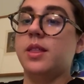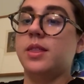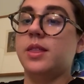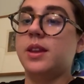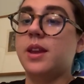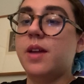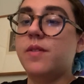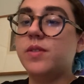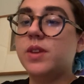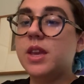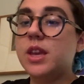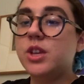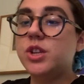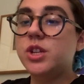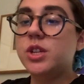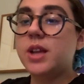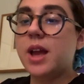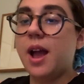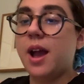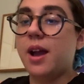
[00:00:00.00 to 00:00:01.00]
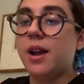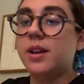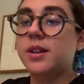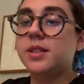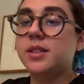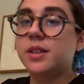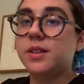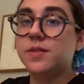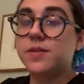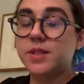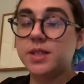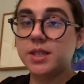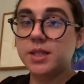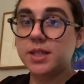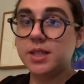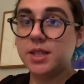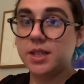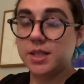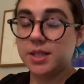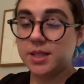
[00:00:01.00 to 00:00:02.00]
The Navigation Act of
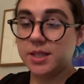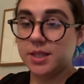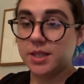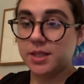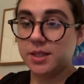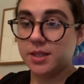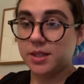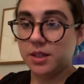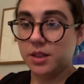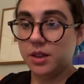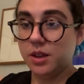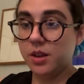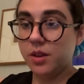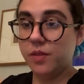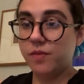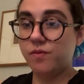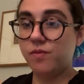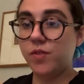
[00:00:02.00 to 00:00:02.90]
1660